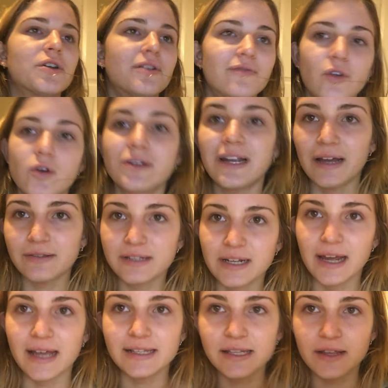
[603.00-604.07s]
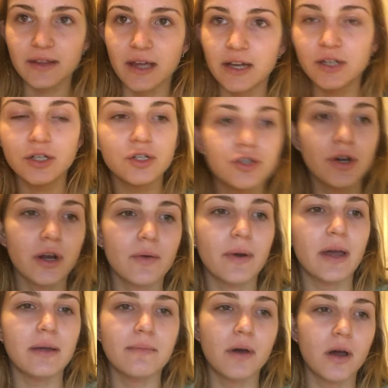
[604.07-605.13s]
gonna vlog downstairs, and then straight
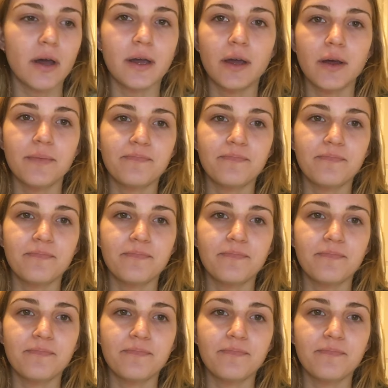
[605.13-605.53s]
away my